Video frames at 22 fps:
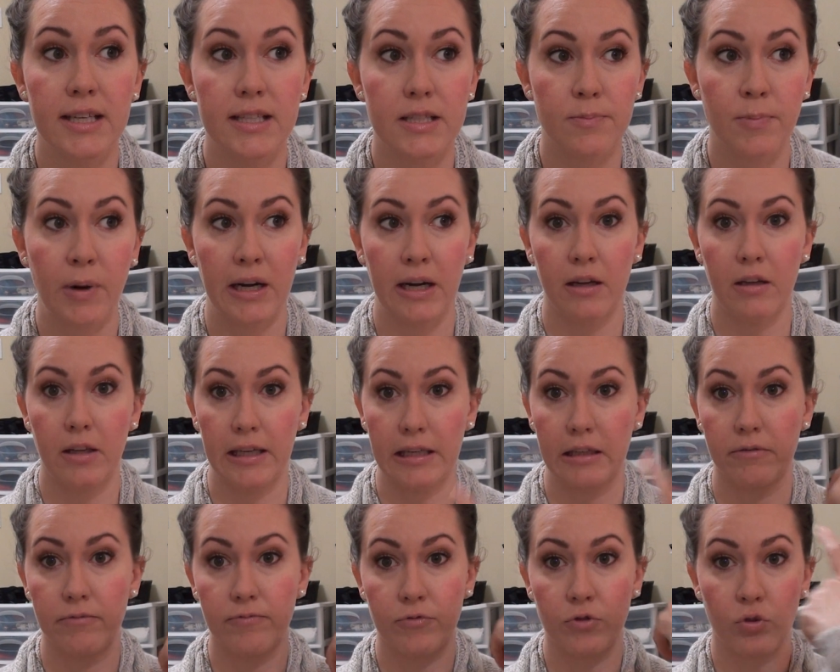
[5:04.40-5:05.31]
It sprayed out like
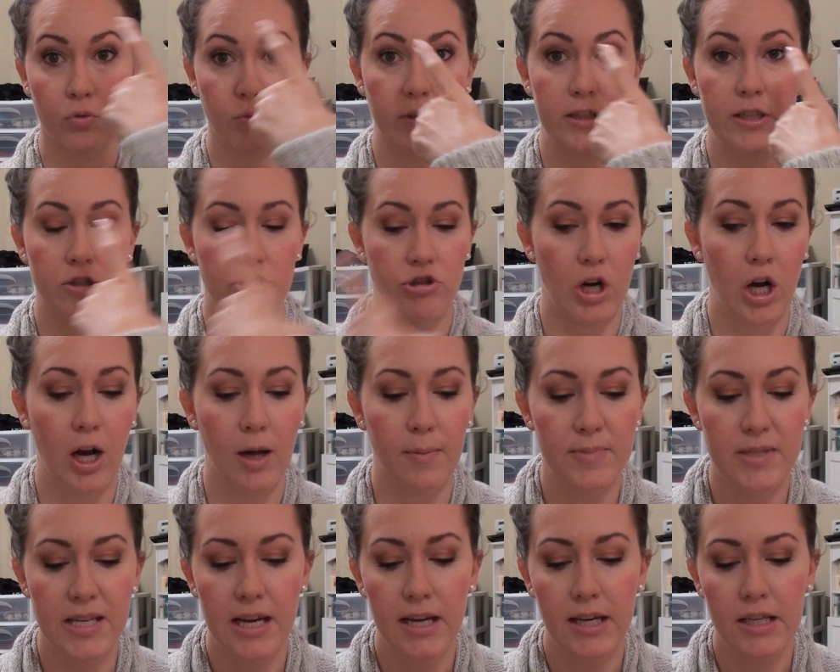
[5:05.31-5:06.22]
3
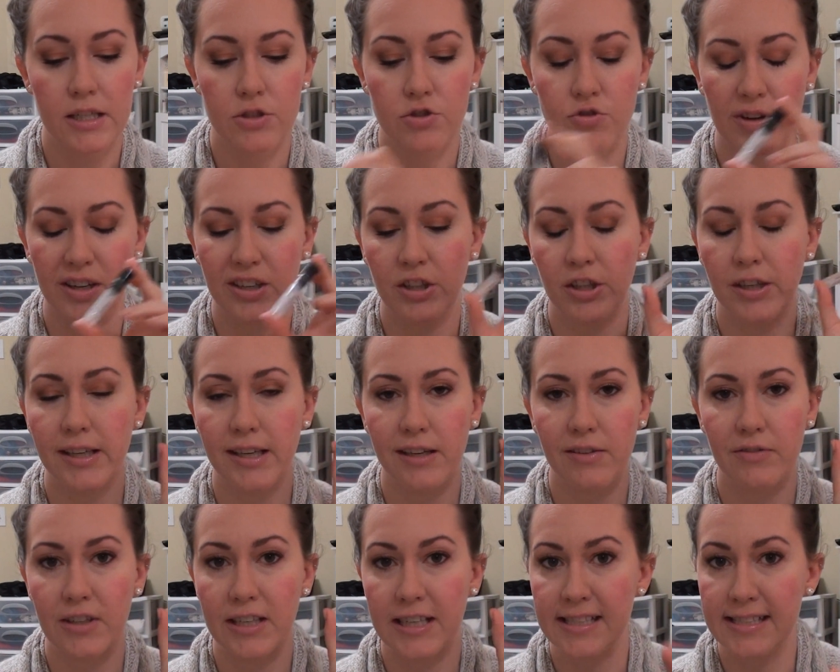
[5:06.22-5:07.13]
drops, so I couldn't
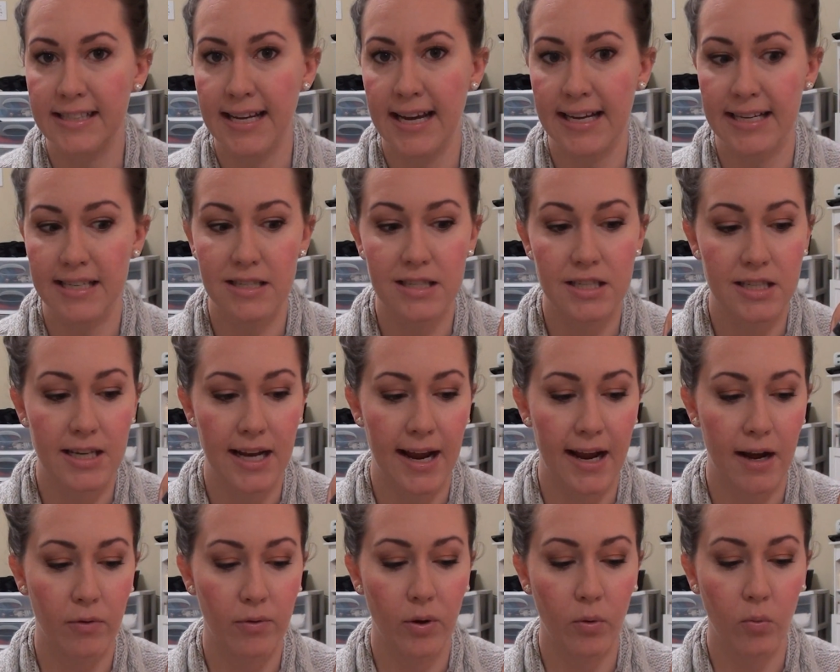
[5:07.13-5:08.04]
even attest to
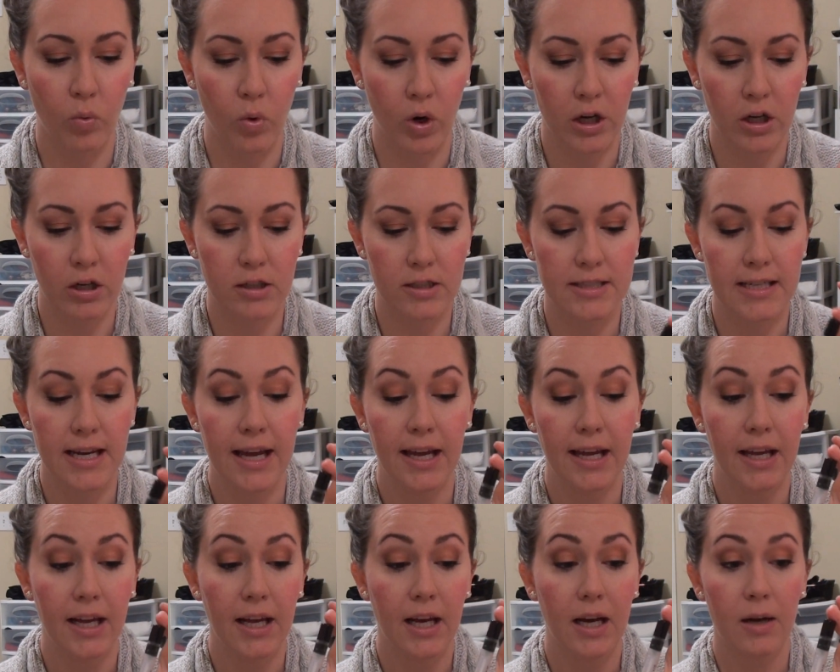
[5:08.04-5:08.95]
how it worked.
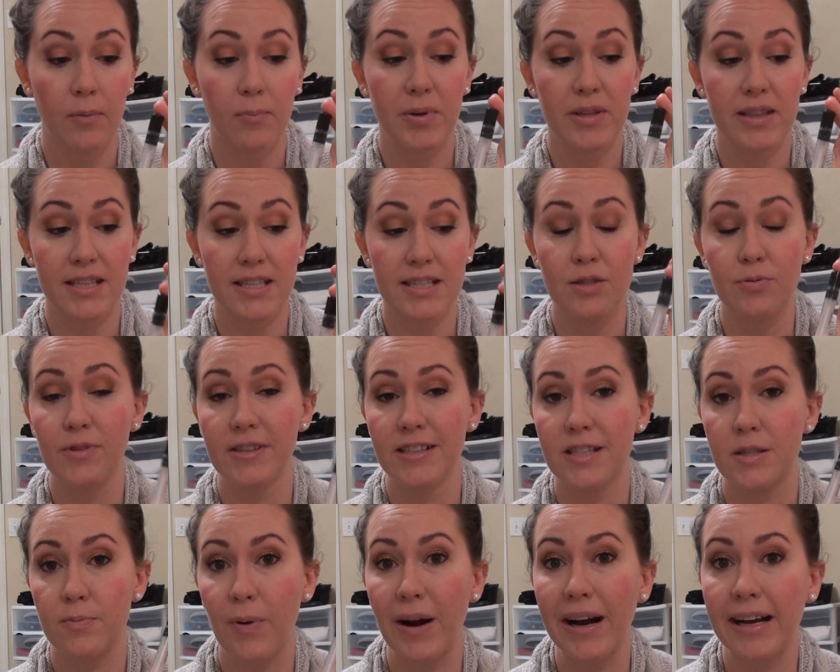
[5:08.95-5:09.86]
But this one
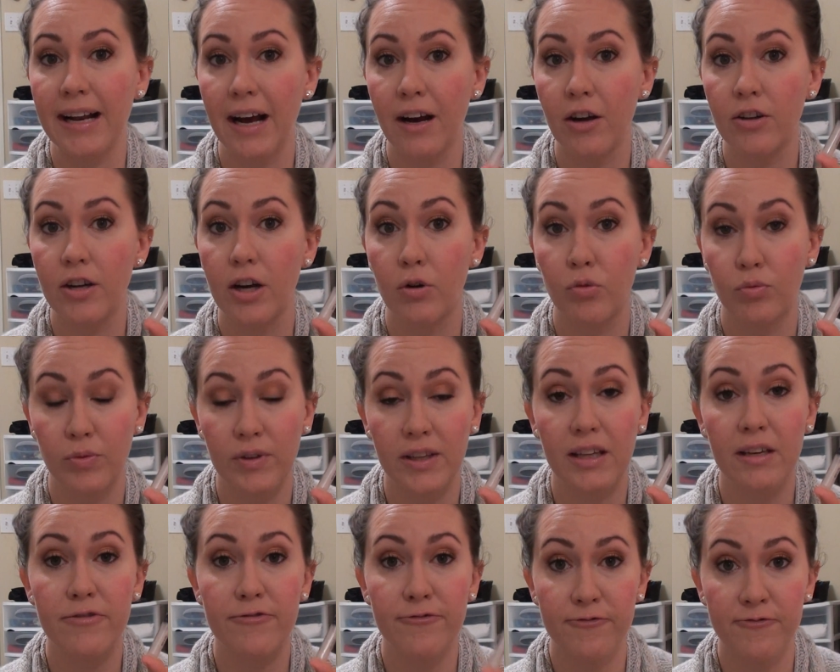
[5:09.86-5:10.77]
sprayed out a
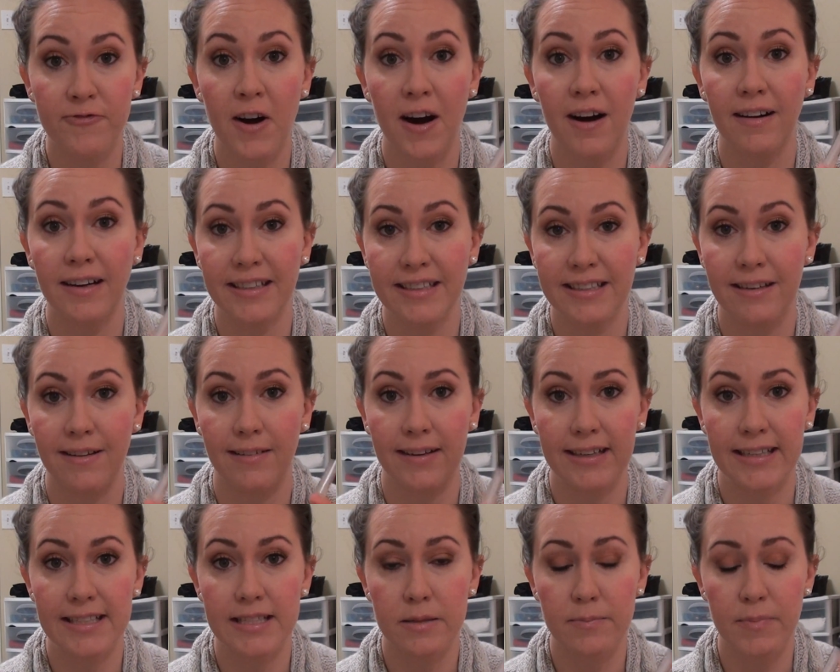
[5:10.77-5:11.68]
really fine,
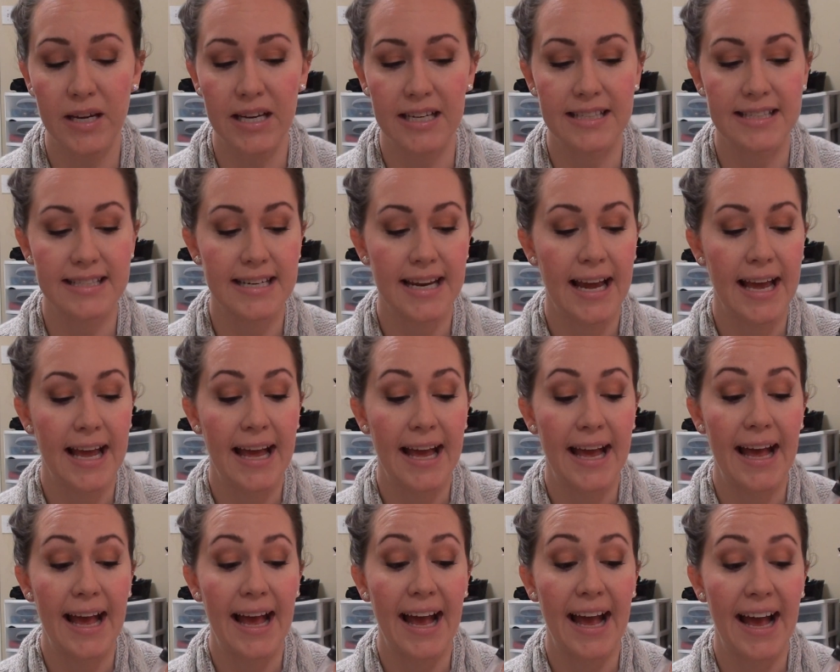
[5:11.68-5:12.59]
nice mist.
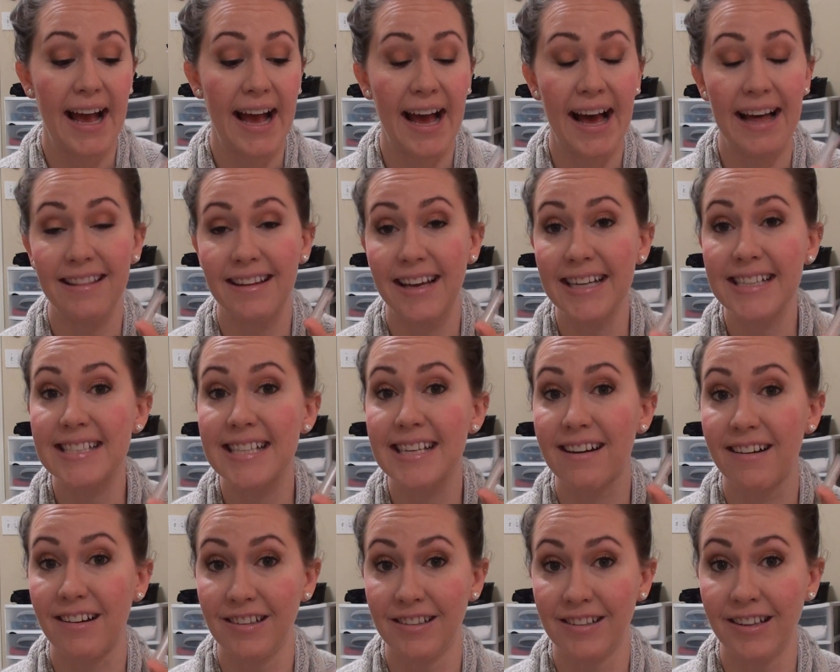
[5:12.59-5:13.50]
I liked it
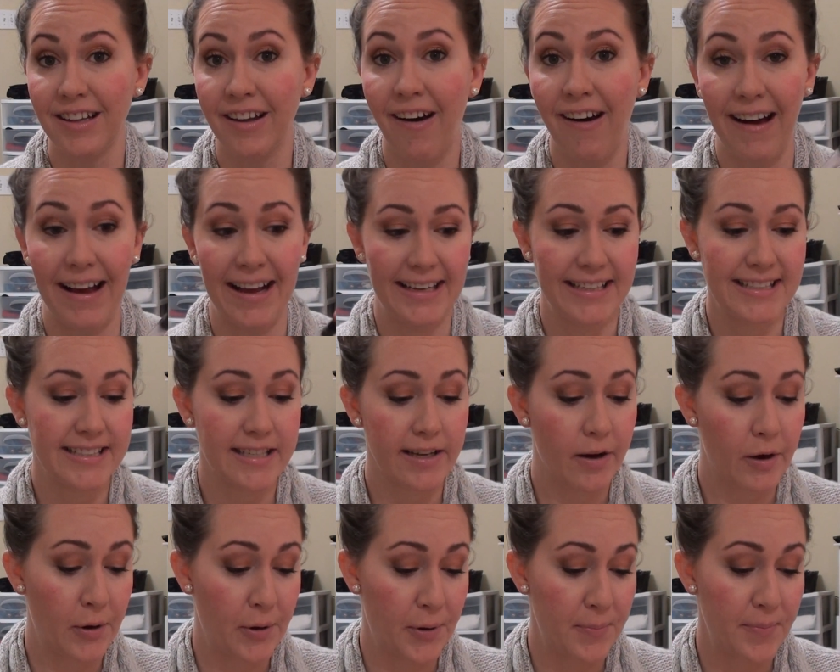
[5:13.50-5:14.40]
a lot.
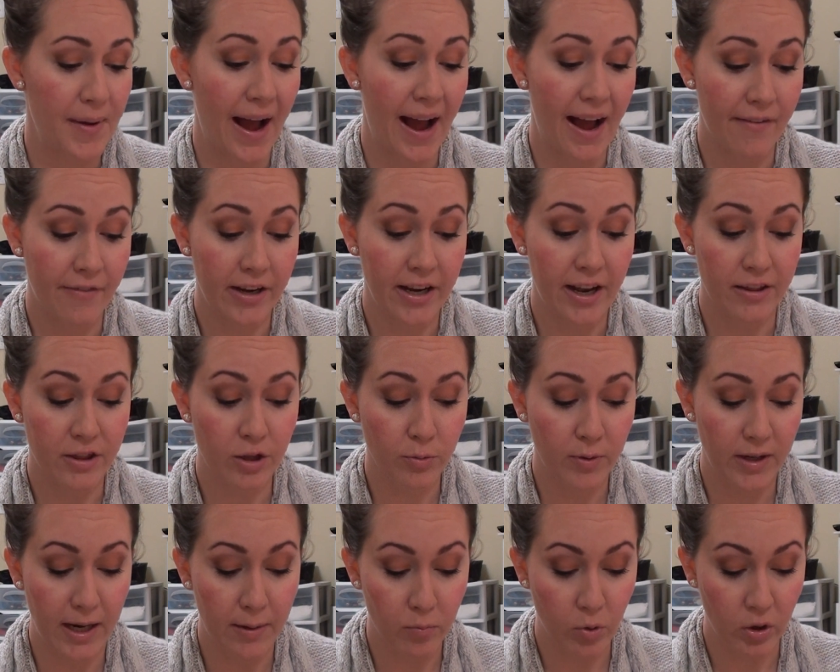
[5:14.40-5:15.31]
I have another
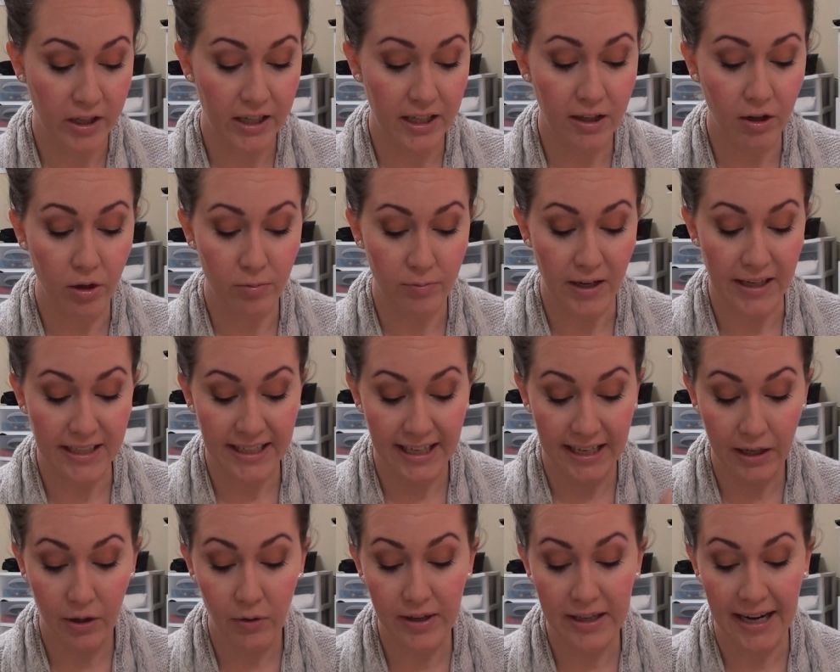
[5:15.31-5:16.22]
one I'm working on right
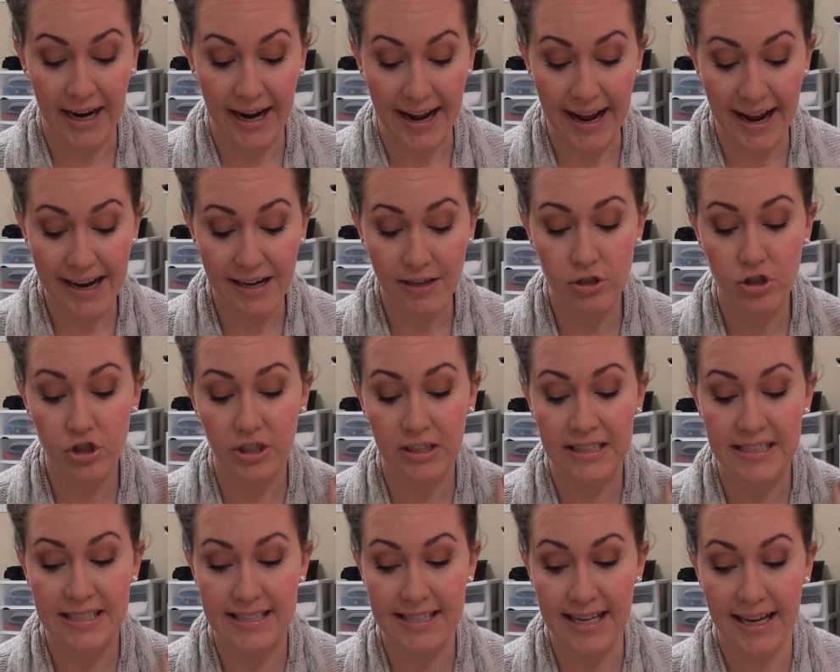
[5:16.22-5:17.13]
now, and I
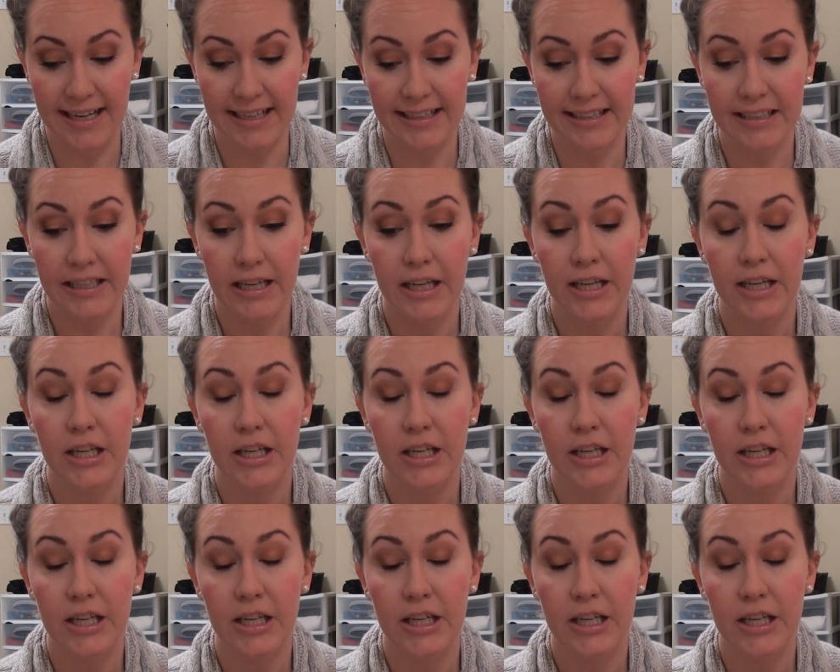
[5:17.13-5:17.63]
actually decided